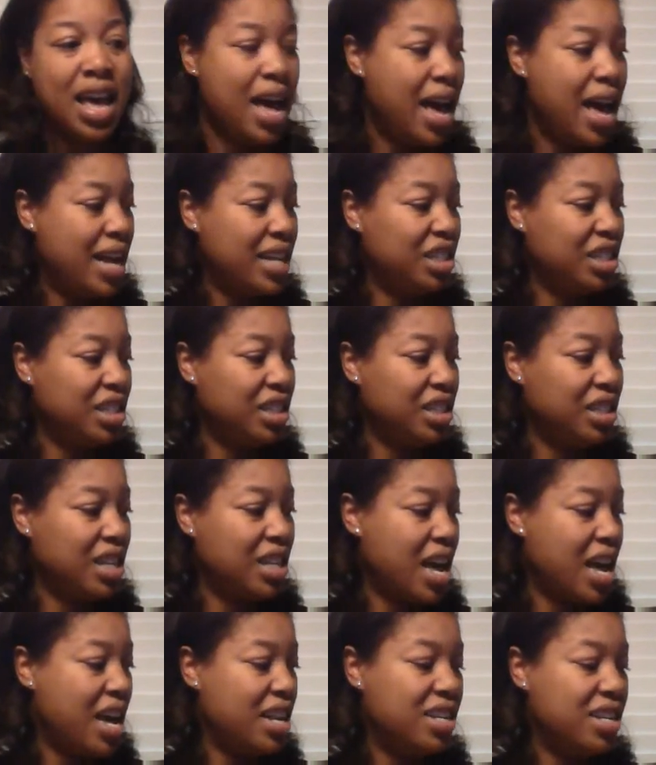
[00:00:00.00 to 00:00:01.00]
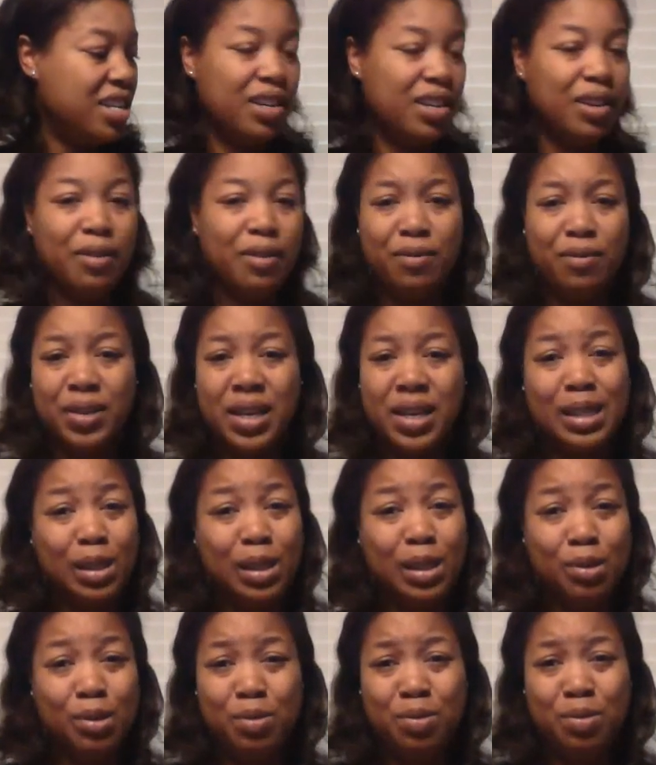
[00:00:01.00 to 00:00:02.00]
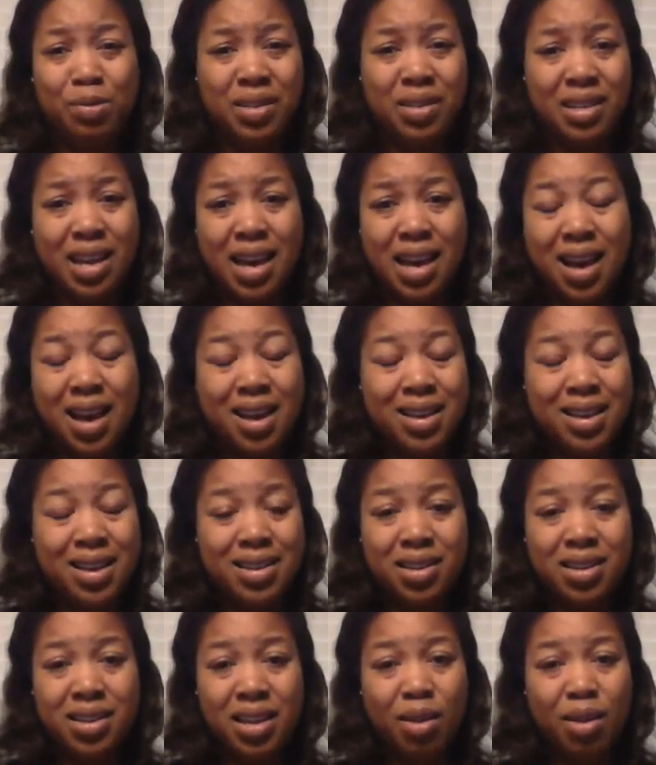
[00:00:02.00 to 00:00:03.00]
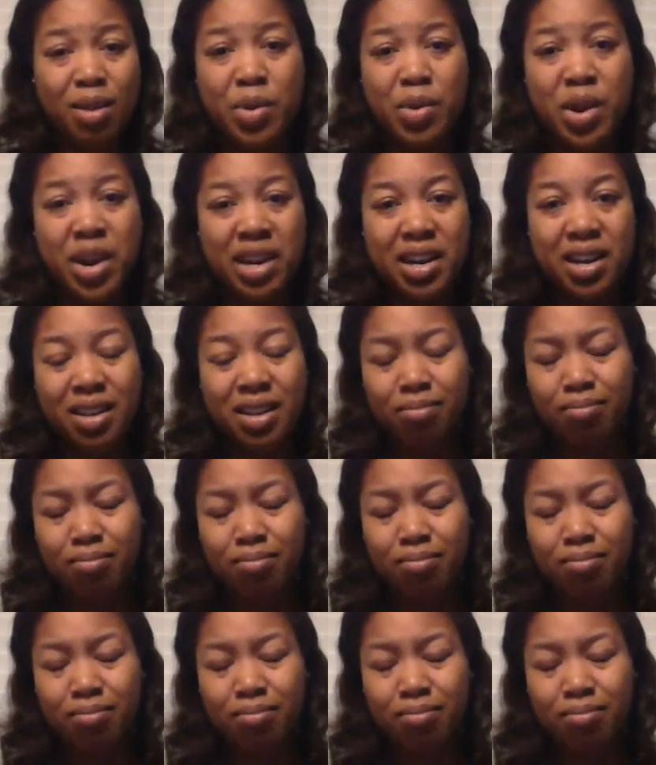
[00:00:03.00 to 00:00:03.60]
I just kind of assumed I couldn't get pregnant.